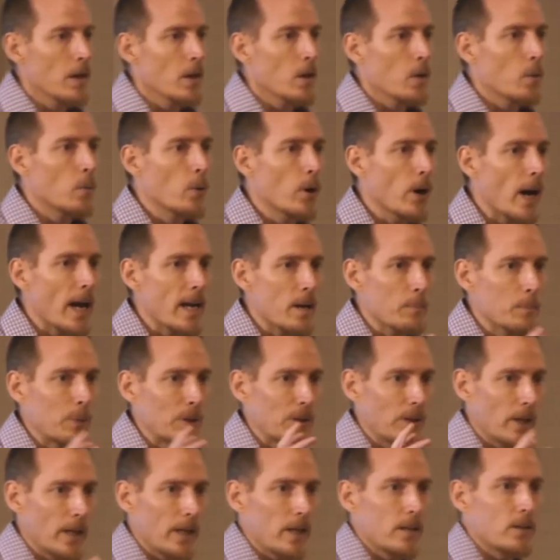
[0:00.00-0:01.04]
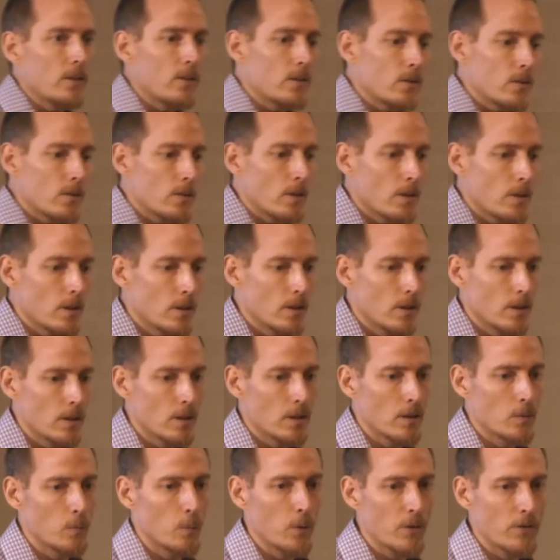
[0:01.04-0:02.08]
We're at a place
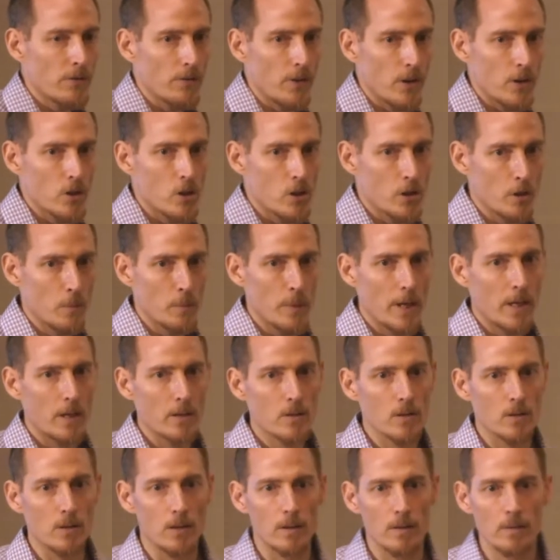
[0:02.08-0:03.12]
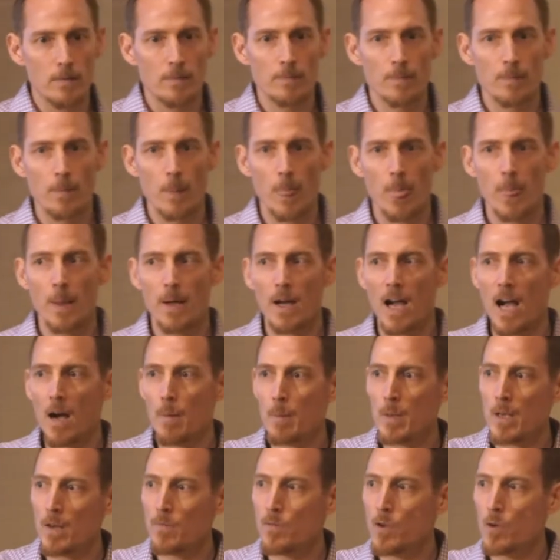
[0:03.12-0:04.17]
with functional medicine. How
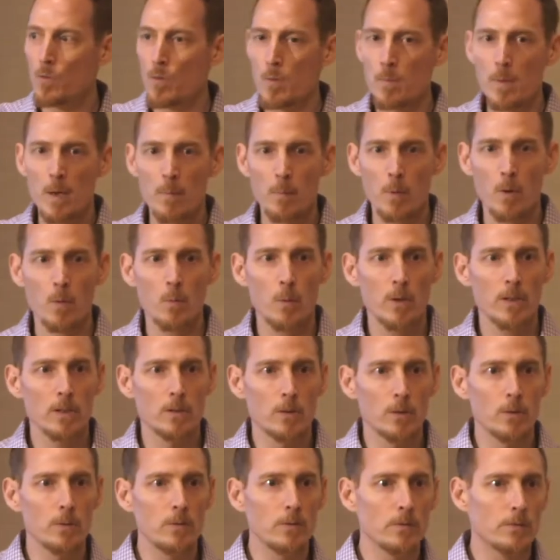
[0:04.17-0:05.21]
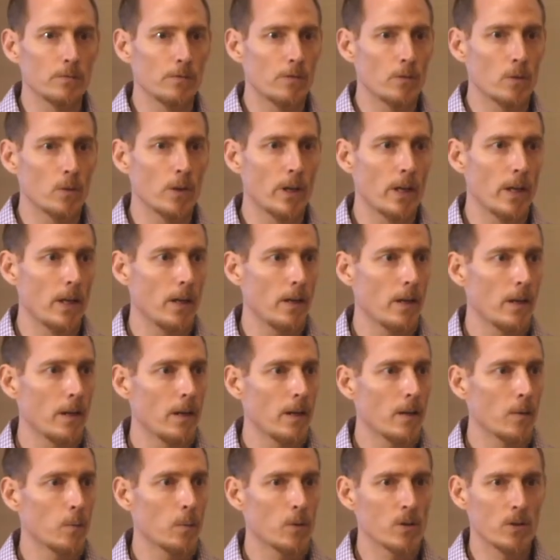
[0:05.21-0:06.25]
many of you remember when gluten-free
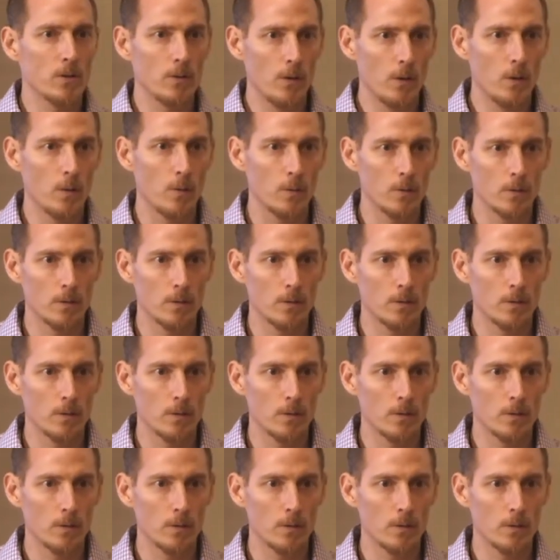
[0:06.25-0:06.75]
was new?